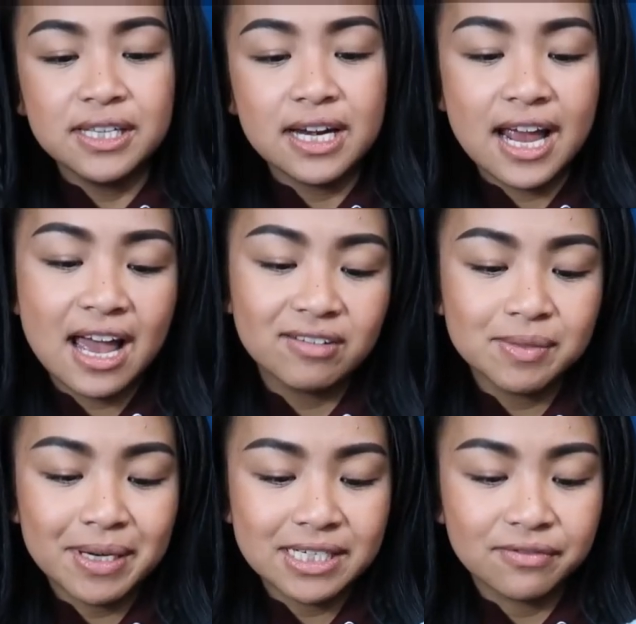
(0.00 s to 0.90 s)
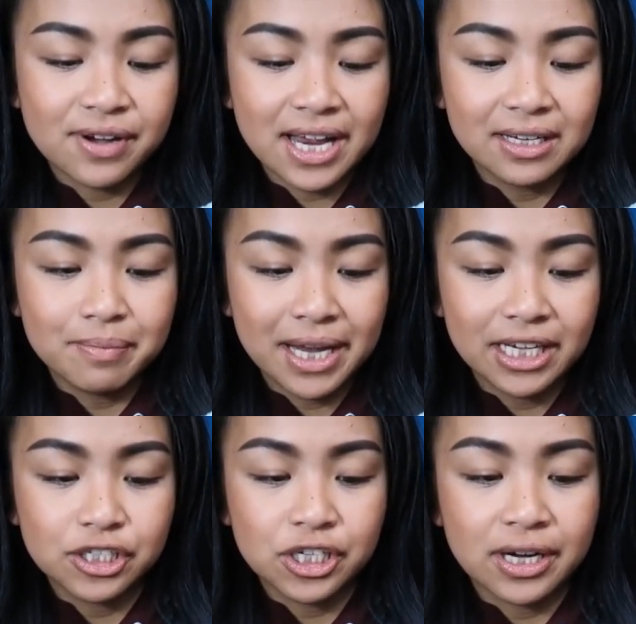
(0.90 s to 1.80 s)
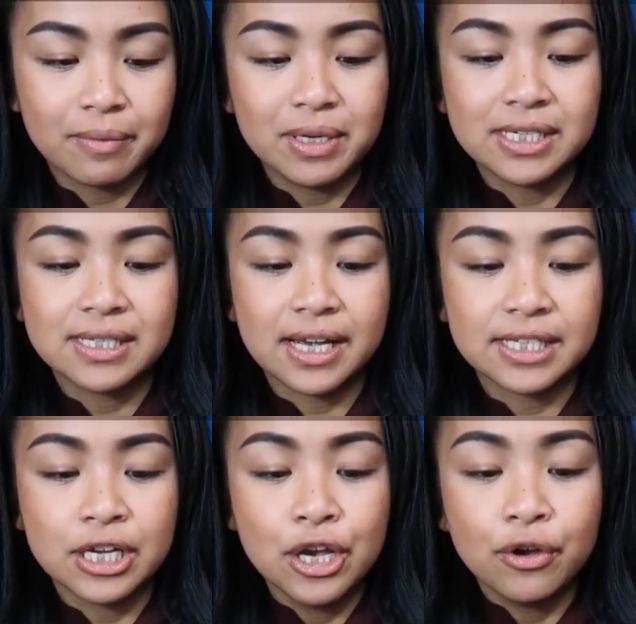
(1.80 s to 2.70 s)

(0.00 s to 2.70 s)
thing that I have is by Divided by H&M in a size